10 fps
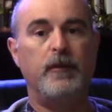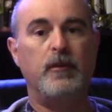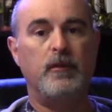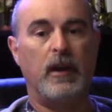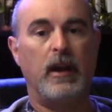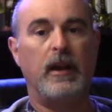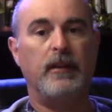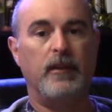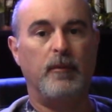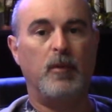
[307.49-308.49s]
you
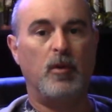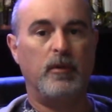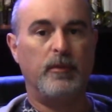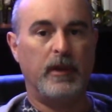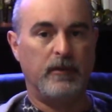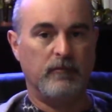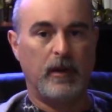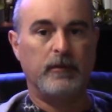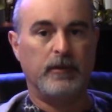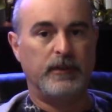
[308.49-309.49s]
had the modem and
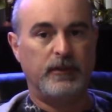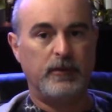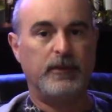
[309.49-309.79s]
router as two